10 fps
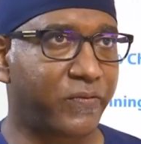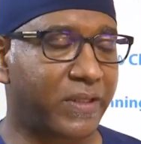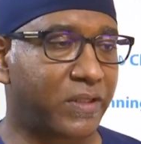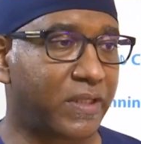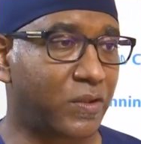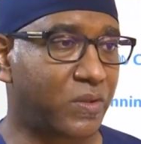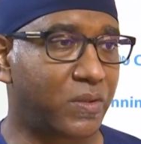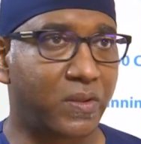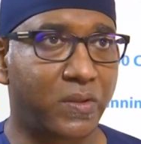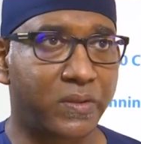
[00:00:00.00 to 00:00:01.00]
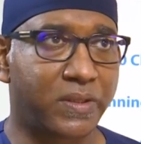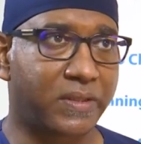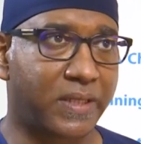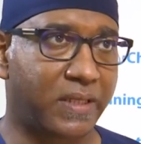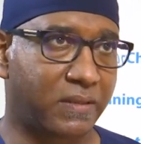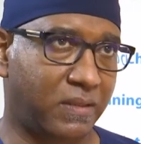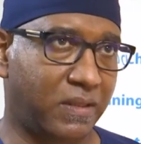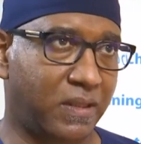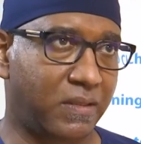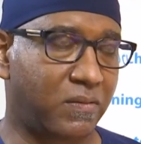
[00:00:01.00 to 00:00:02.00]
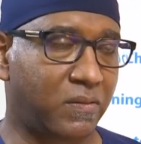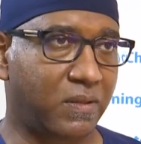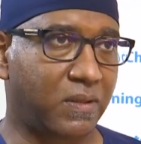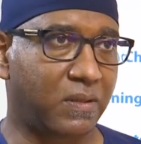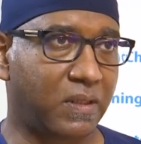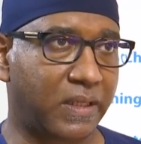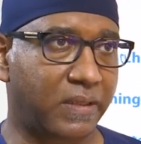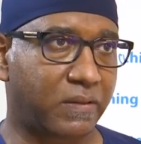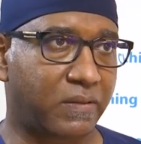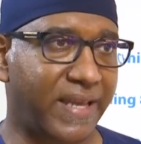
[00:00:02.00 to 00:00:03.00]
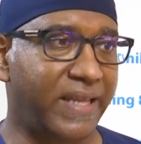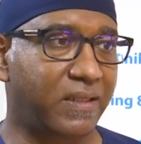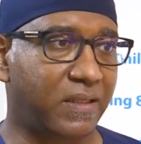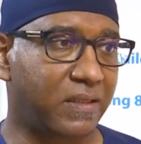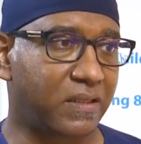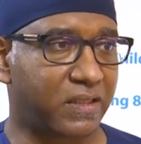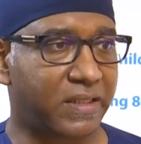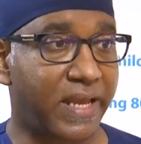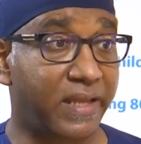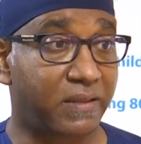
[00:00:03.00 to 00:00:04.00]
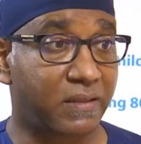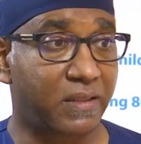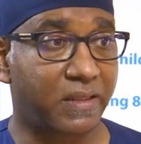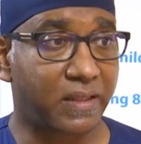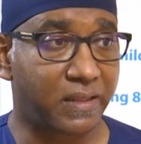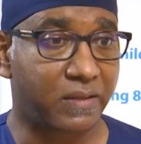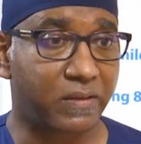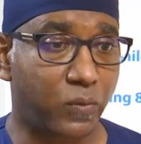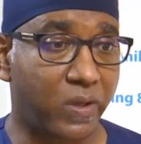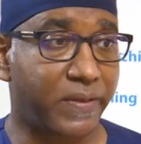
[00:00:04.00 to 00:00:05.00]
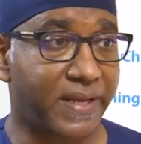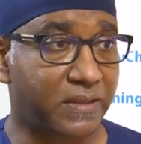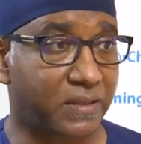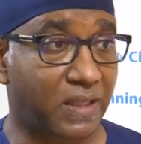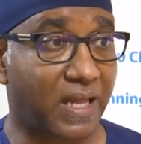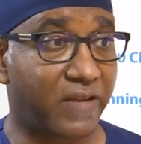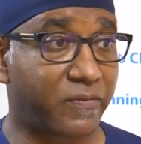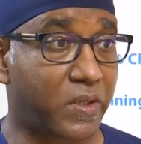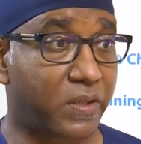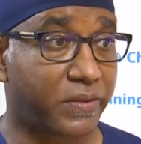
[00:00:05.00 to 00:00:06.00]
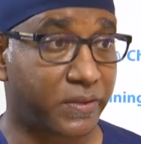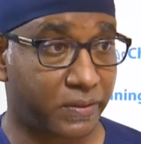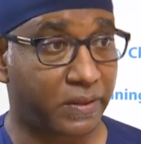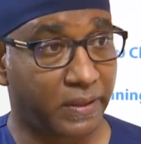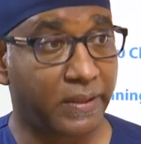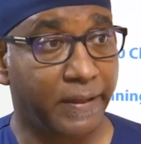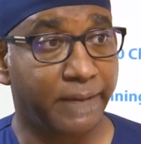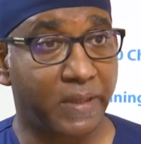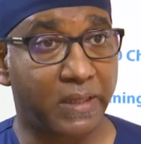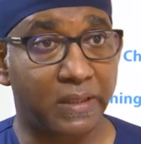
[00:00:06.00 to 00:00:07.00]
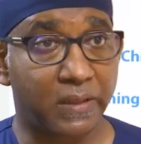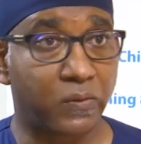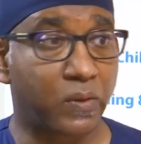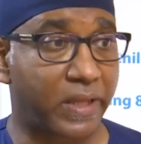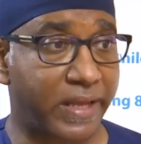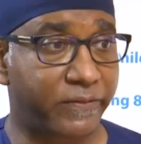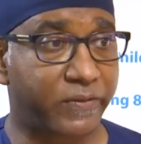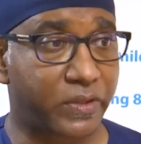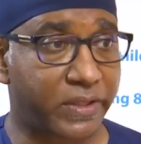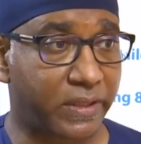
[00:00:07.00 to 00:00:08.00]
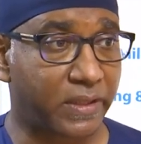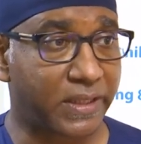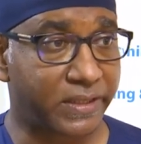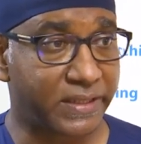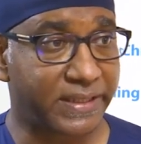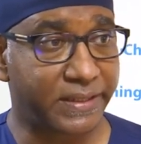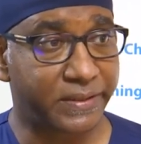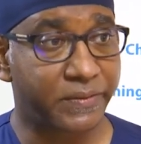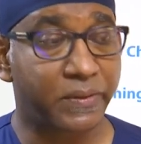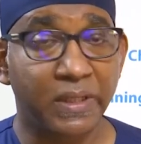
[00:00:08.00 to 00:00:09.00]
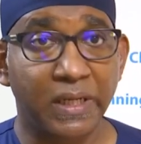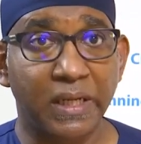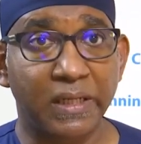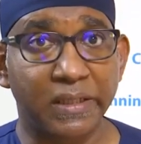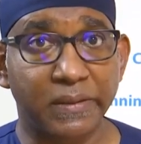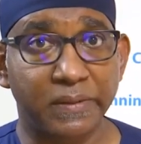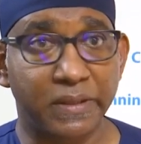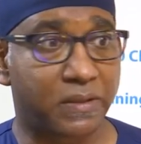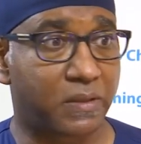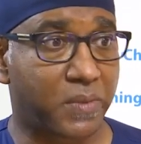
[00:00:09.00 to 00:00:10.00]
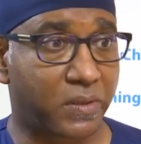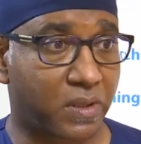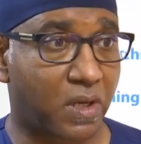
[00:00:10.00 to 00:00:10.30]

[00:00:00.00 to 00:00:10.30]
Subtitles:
figure that you should use is that in 8 to 10 in 1,000 live births will have congenital heart disease. It's the most